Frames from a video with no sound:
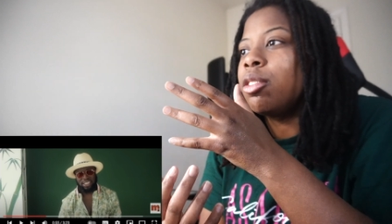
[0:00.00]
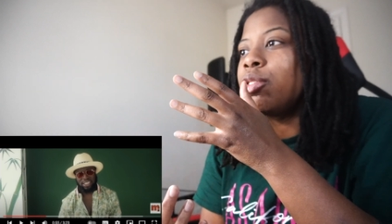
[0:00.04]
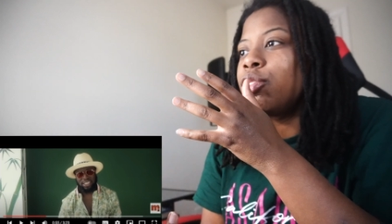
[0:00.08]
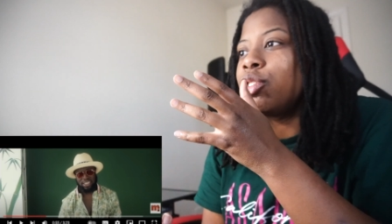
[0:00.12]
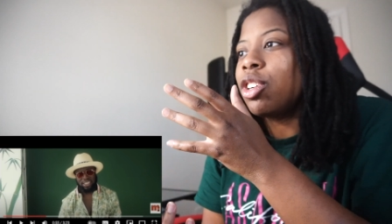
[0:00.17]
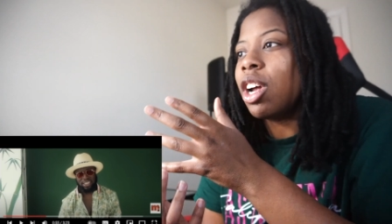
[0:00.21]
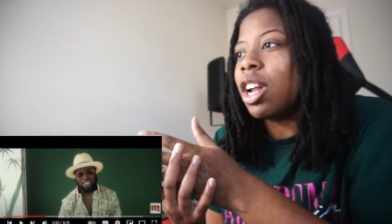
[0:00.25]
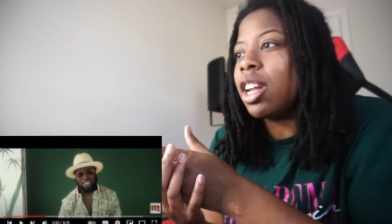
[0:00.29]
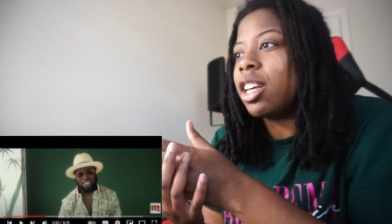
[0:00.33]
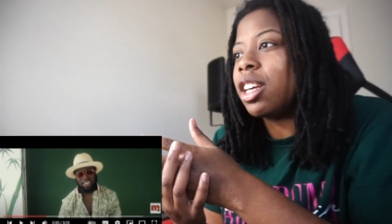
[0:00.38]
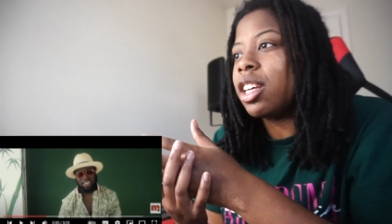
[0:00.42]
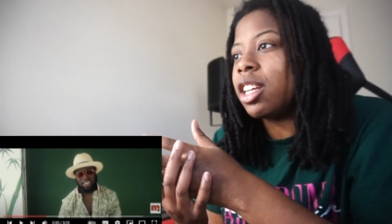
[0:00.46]
I'm
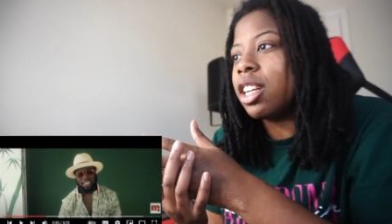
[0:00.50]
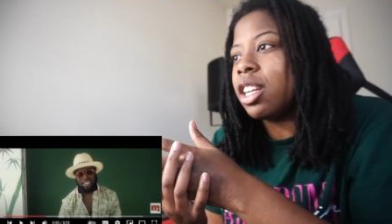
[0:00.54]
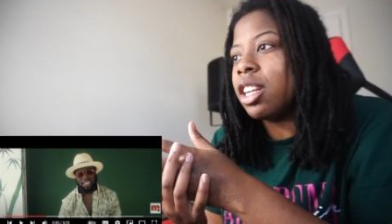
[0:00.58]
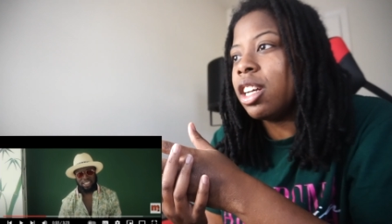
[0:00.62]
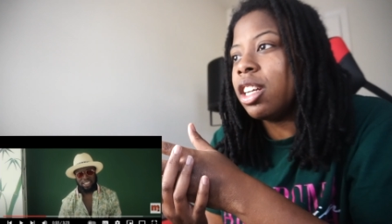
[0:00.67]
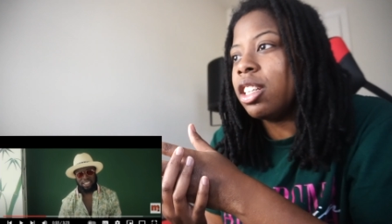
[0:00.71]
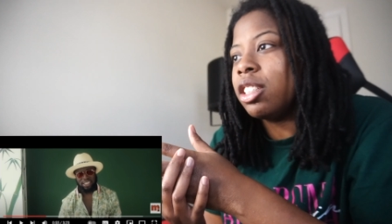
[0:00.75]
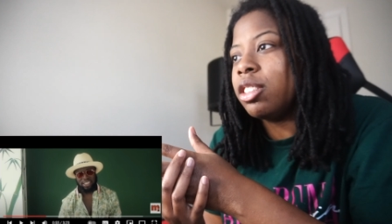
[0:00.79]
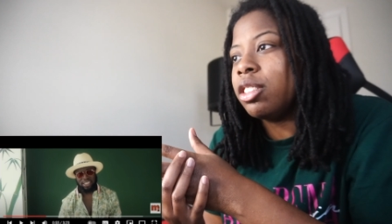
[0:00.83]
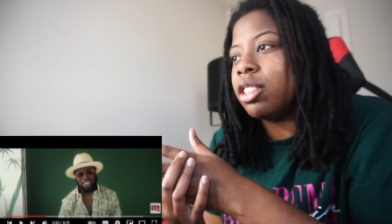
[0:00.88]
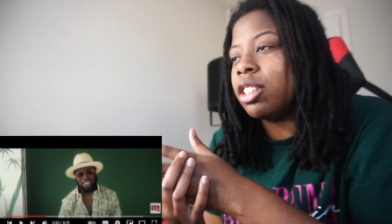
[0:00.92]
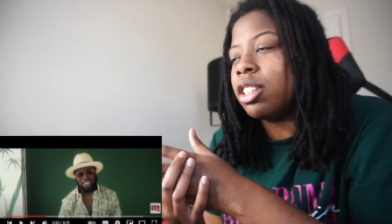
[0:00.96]
trying to get
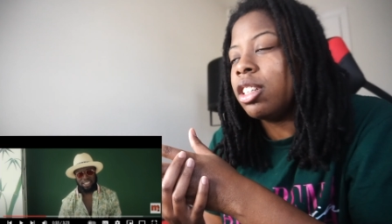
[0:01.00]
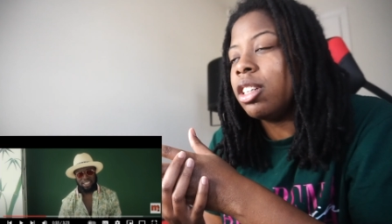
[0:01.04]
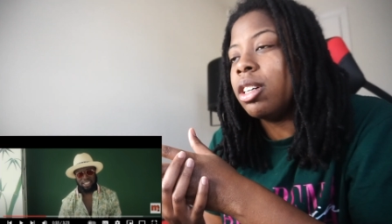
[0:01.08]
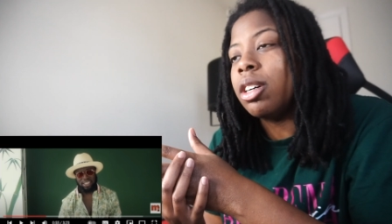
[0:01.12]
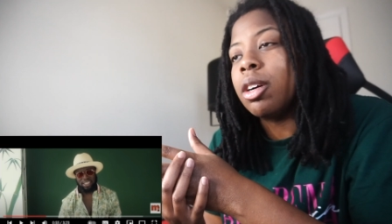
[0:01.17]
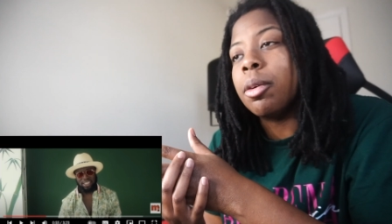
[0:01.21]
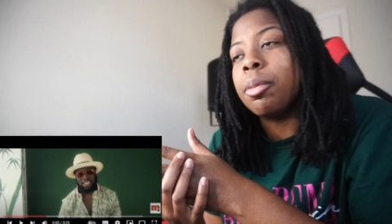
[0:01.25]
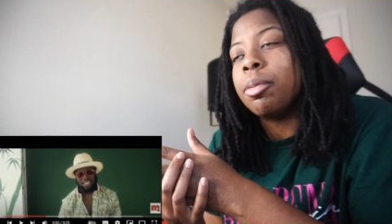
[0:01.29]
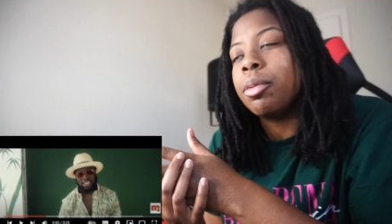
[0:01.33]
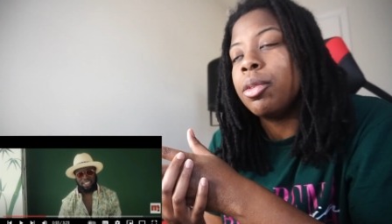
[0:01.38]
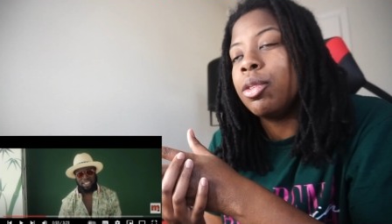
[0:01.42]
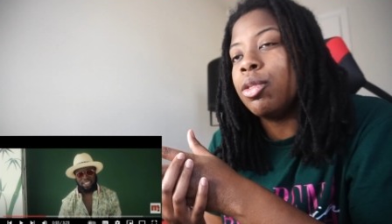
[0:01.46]
another uh,
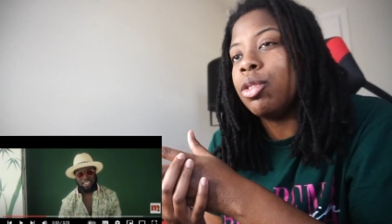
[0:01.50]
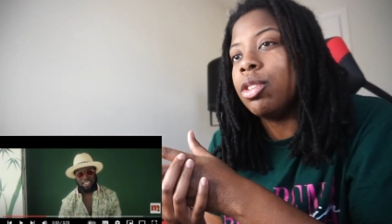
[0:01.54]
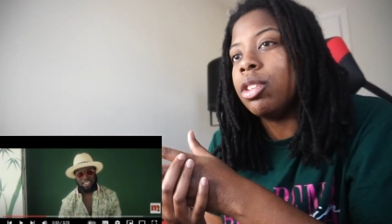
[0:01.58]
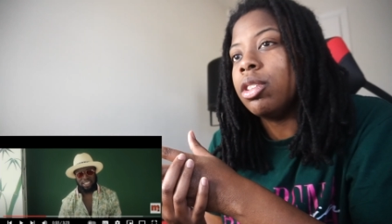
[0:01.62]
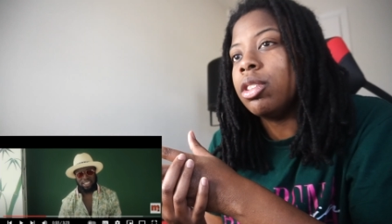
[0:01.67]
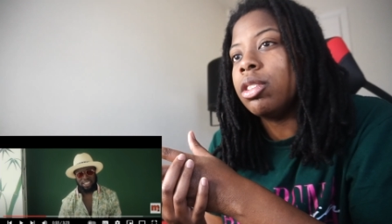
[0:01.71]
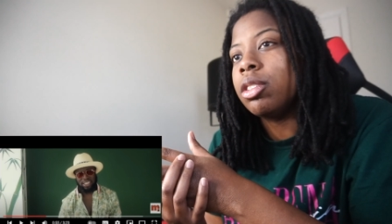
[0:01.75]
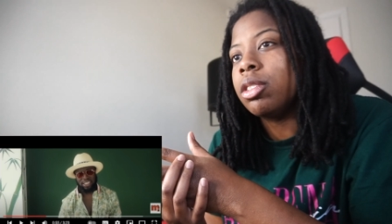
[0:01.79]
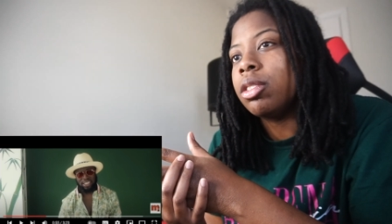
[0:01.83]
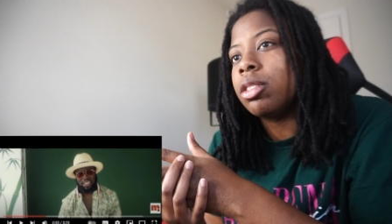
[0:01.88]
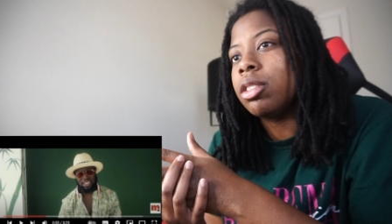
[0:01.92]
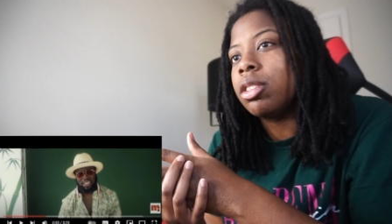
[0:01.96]
computer.
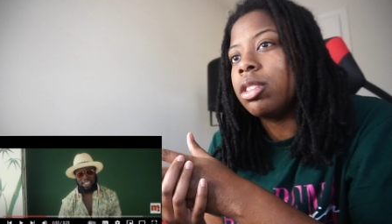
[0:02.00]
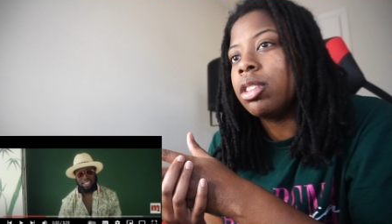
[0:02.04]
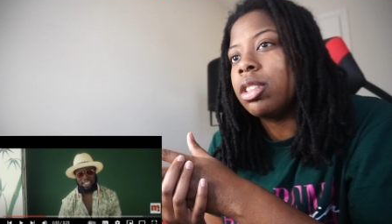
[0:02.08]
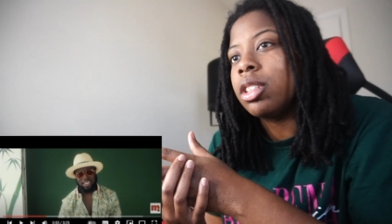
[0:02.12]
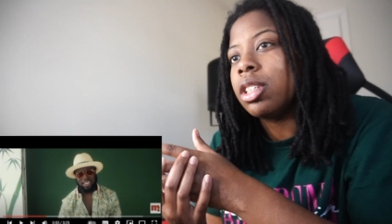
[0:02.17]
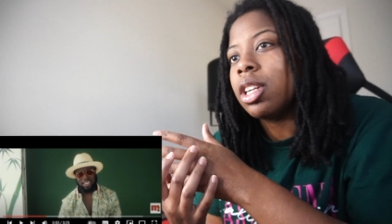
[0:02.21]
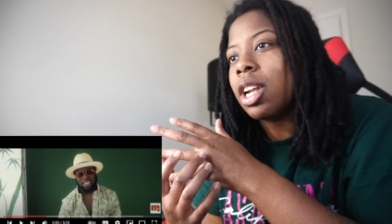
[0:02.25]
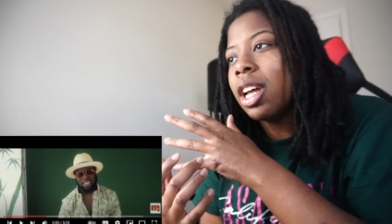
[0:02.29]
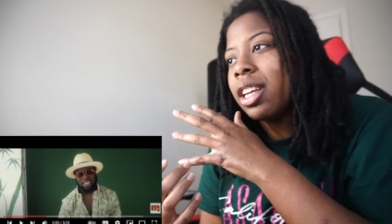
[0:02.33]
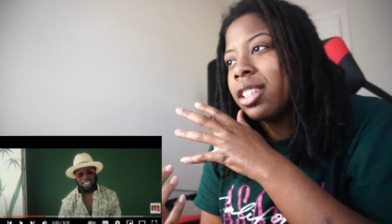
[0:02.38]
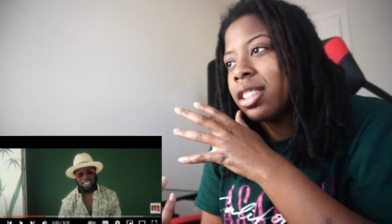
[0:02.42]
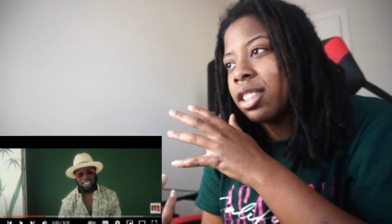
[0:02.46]

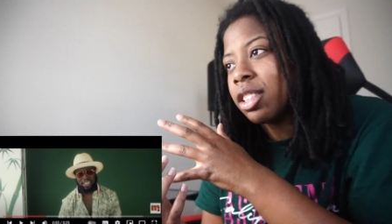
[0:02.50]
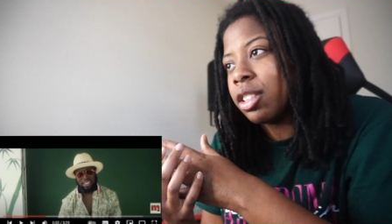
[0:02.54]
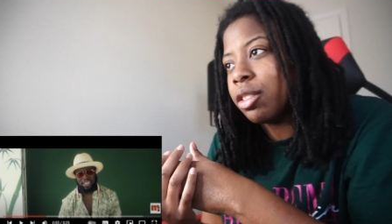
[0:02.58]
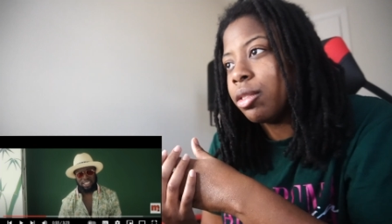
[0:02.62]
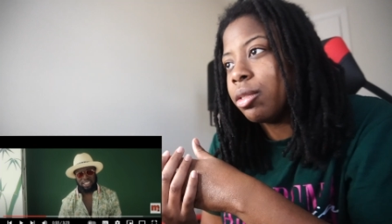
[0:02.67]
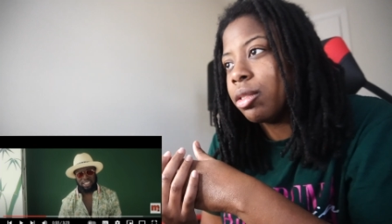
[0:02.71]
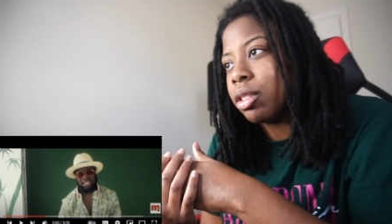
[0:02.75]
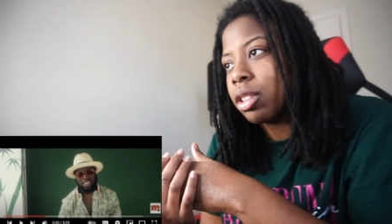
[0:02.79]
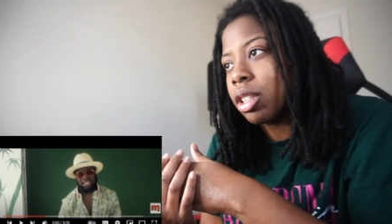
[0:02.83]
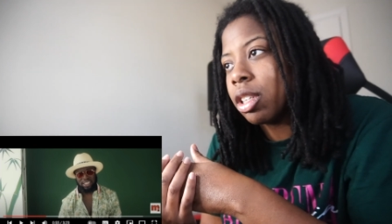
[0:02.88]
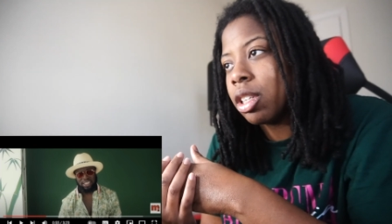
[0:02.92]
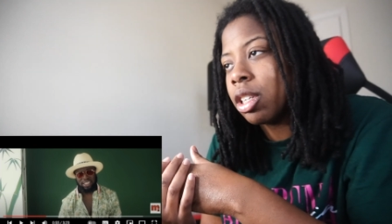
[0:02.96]
Like
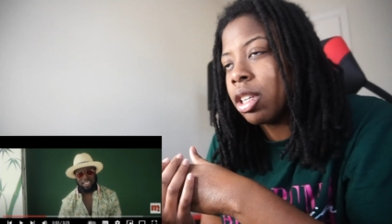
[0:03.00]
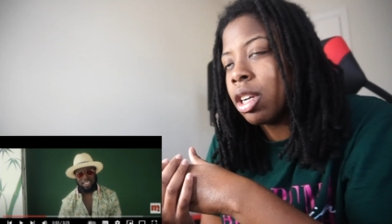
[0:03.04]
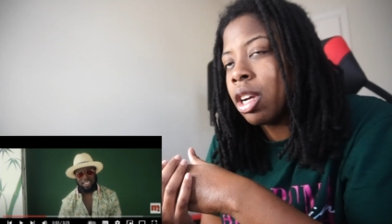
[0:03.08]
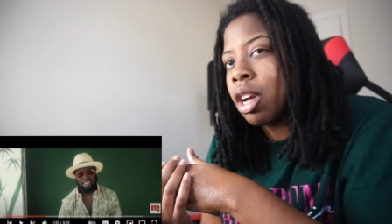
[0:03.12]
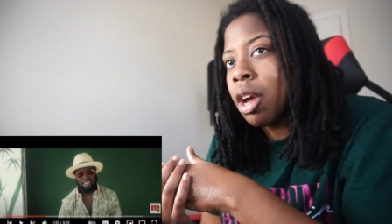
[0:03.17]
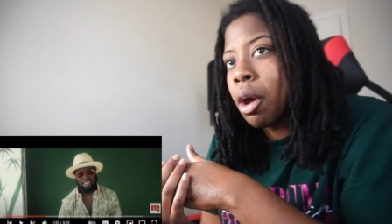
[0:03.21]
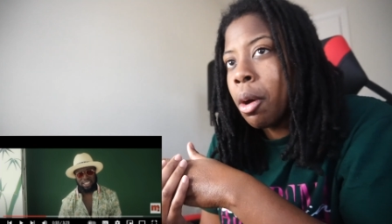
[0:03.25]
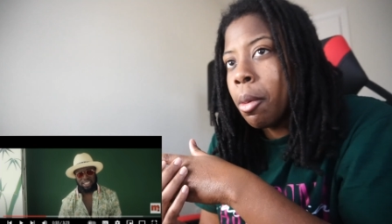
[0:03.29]
seriously.